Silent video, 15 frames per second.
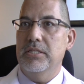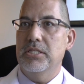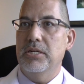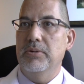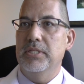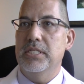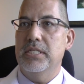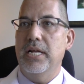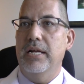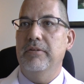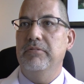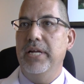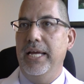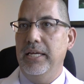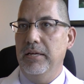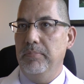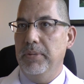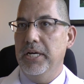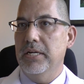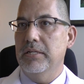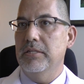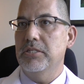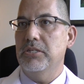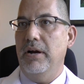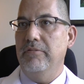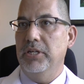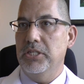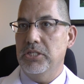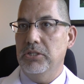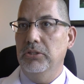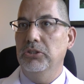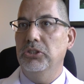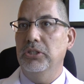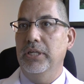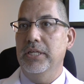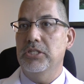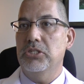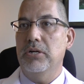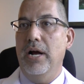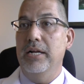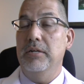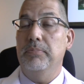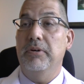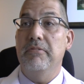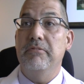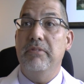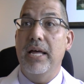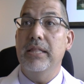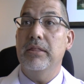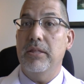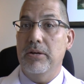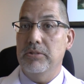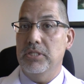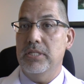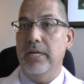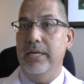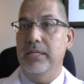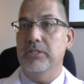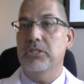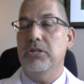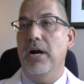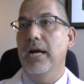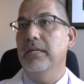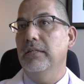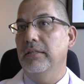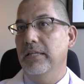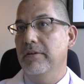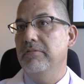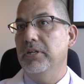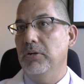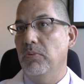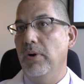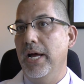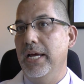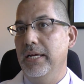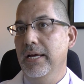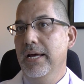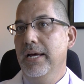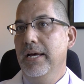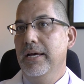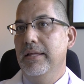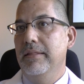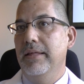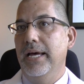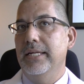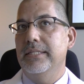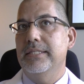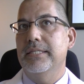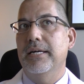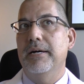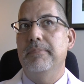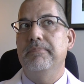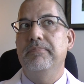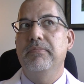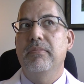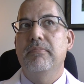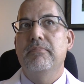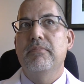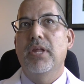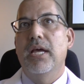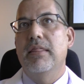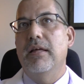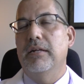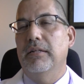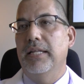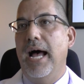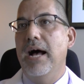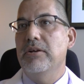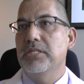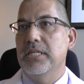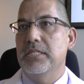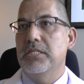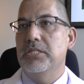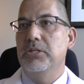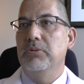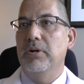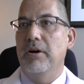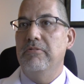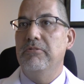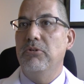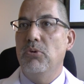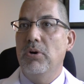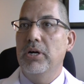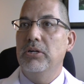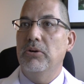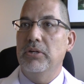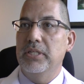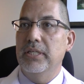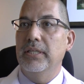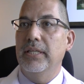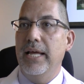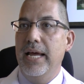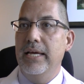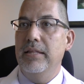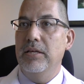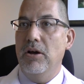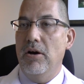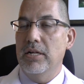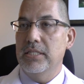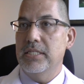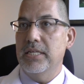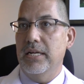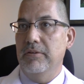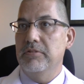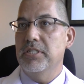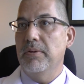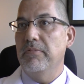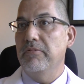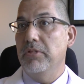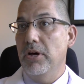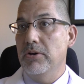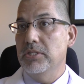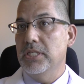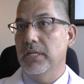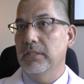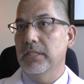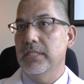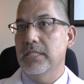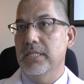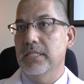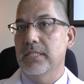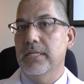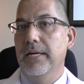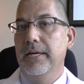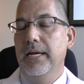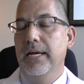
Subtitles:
So instead of taking pills or having surgery, it's trying to prevent those things, trying to live in a way that, that allows us to avoid or delay the onset of some of those illnesses.